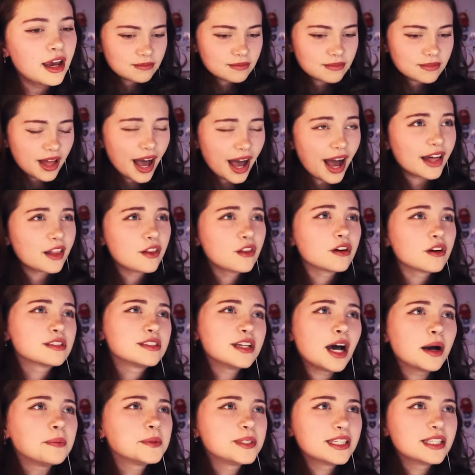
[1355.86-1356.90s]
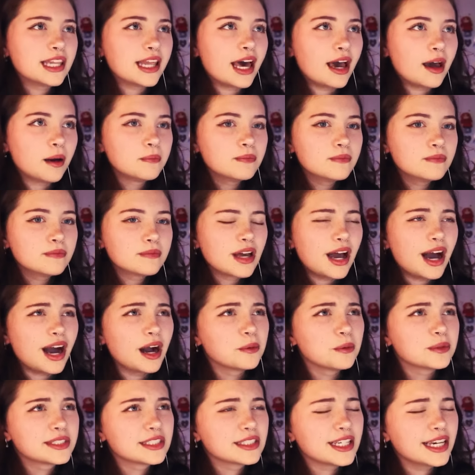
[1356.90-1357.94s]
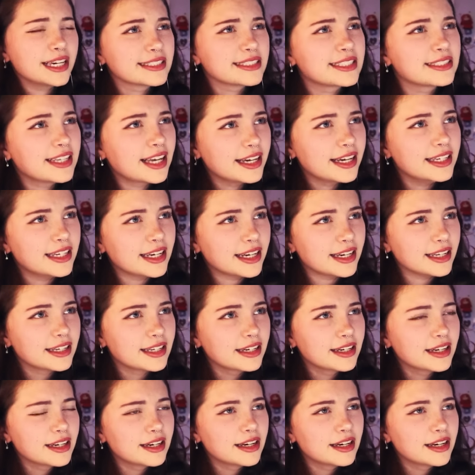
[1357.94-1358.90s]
I looked up to them. I was excited